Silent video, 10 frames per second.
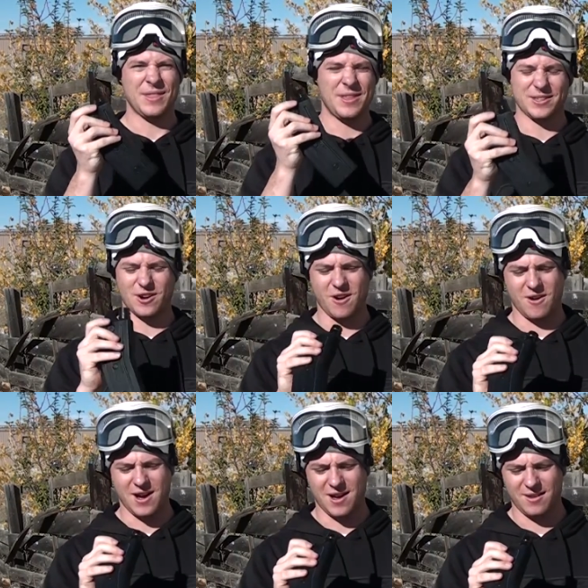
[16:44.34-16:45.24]
These
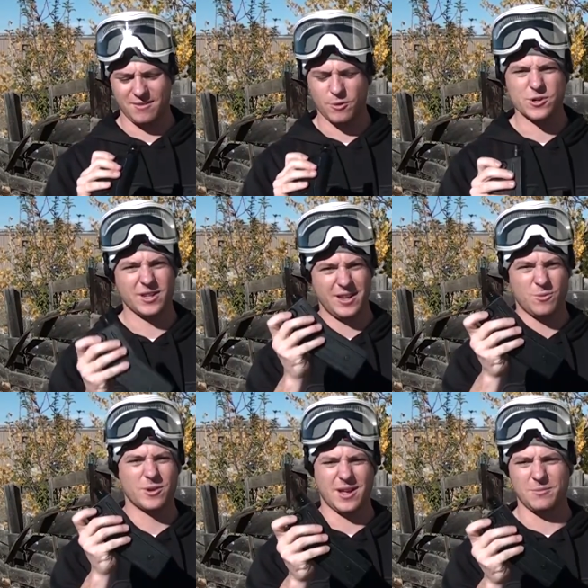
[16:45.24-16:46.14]
are, fortunately,
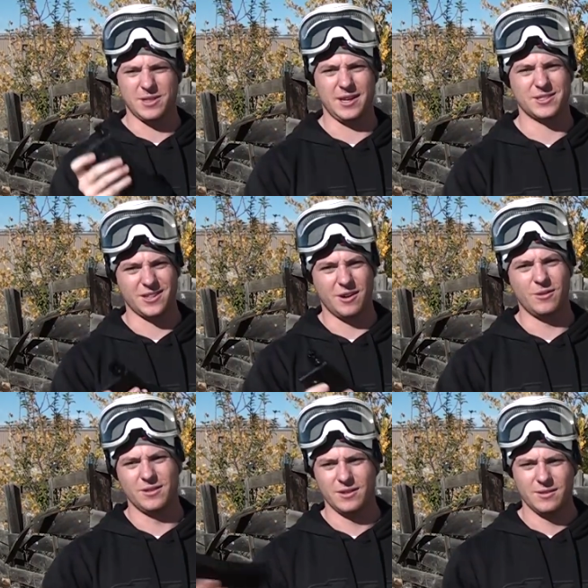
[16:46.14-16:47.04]
we're done with these,
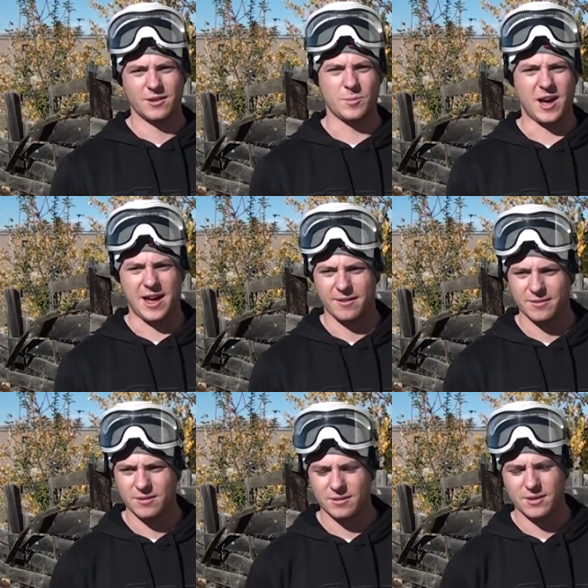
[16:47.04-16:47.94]
so goodbye.
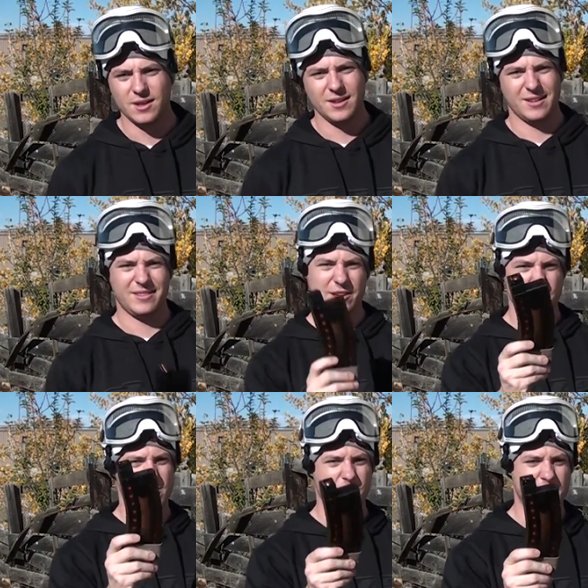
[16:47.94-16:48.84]

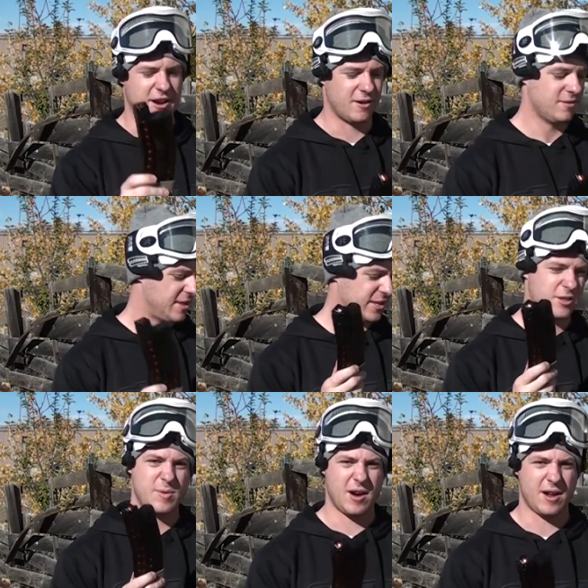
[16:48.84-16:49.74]
These are much better, thanks
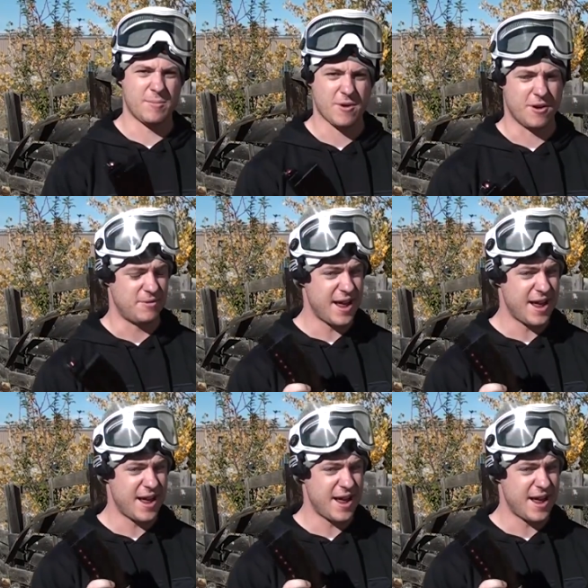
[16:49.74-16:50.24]
to the Paradigm Pro.